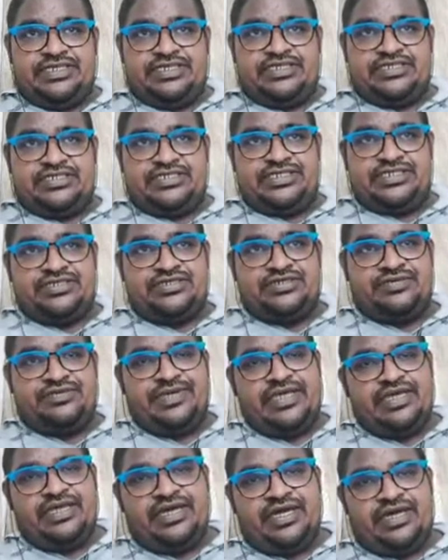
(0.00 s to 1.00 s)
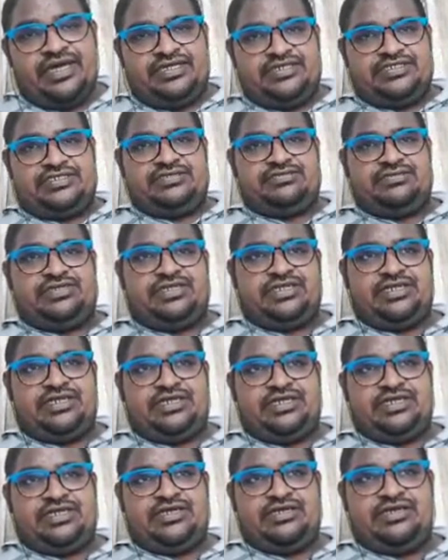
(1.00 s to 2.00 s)
is said to be
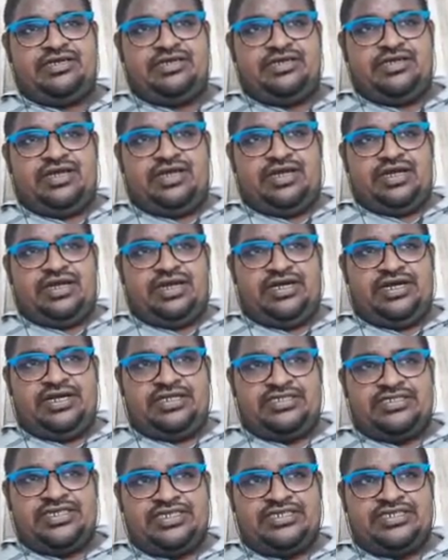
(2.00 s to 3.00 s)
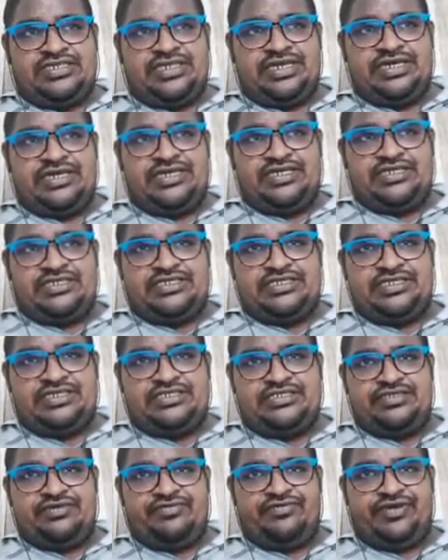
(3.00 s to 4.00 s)
unsymmetrical. Under such conditions,
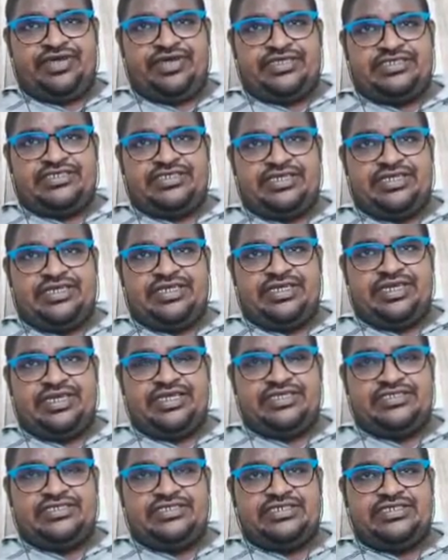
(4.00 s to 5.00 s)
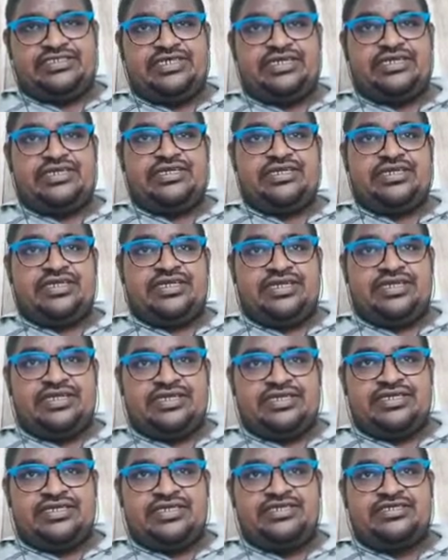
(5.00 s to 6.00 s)
the flux linkages and
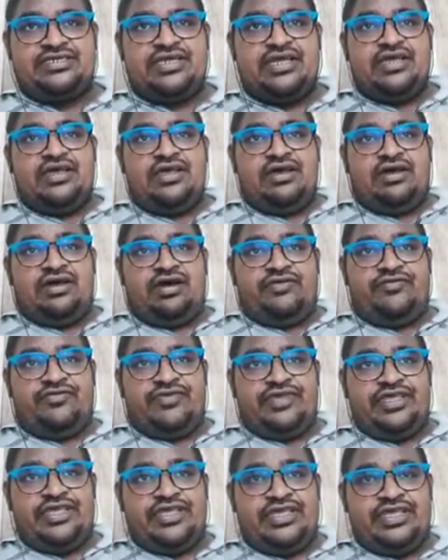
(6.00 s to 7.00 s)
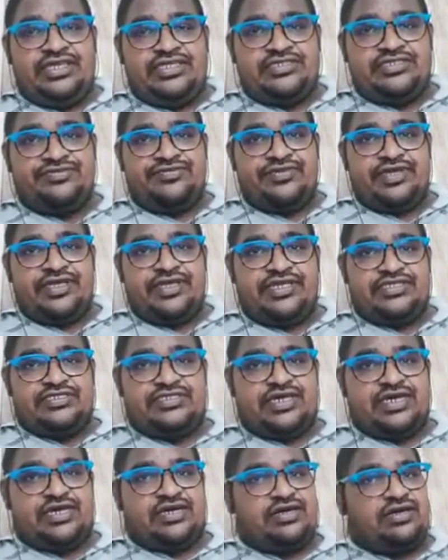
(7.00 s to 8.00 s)
inductance of each phase
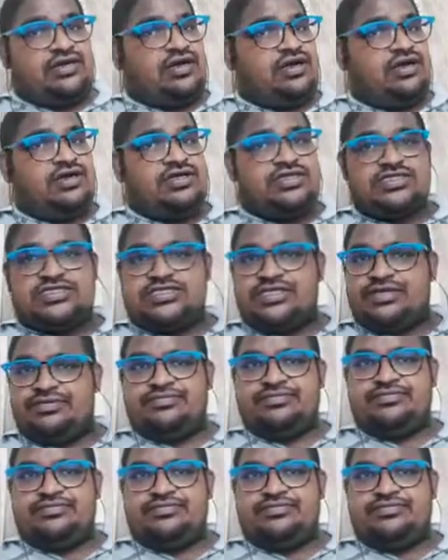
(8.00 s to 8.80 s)
are not same.